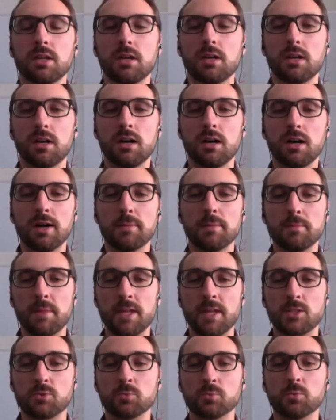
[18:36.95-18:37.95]

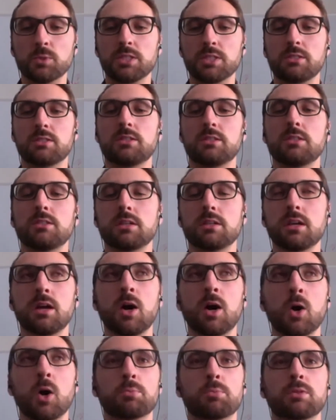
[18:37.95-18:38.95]
that's really
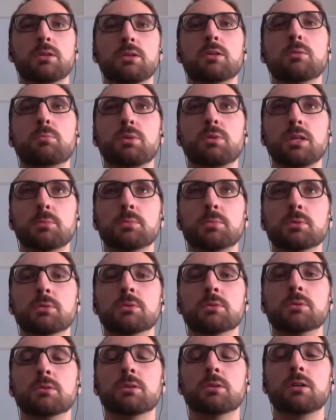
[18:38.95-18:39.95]
helping
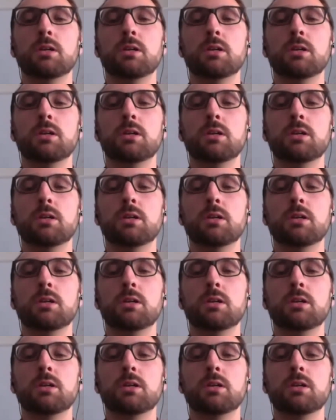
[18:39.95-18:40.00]
people